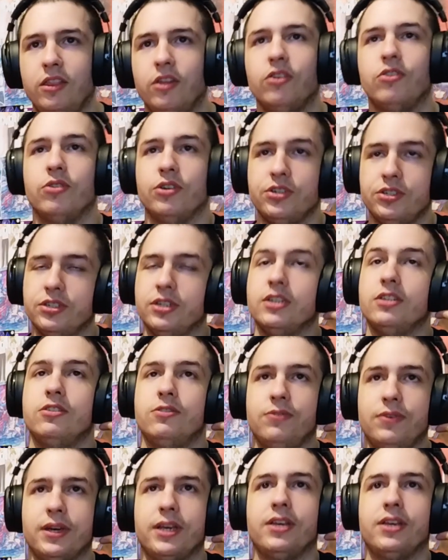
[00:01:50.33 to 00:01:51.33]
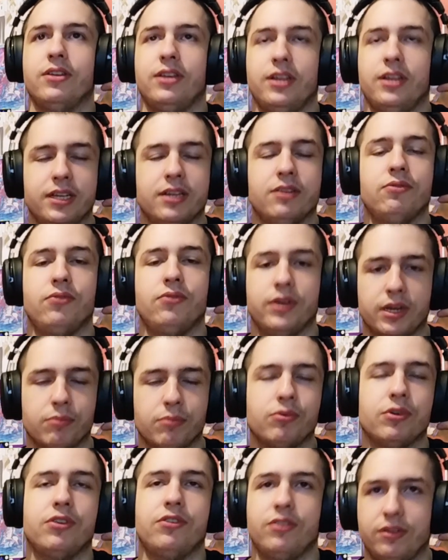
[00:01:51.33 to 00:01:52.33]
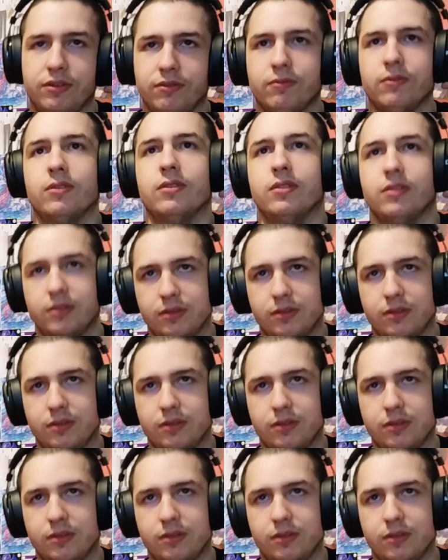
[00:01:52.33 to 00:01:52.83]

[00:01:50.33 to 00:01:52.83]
No question, it's very unique and very impressive.